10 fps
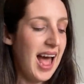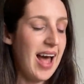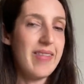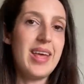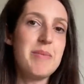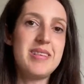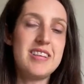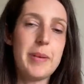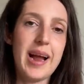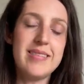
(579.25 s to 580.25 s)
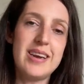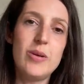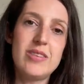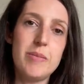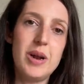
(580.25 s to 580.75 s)
And they messaged back and said it
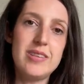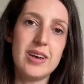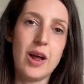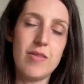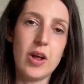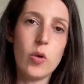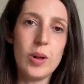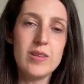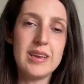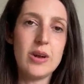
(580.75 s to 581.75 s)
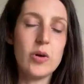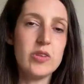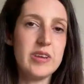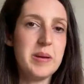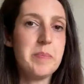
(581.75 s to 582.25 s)
was similar to kind of like a quilting
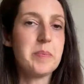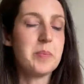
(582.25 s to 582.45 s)
cotton.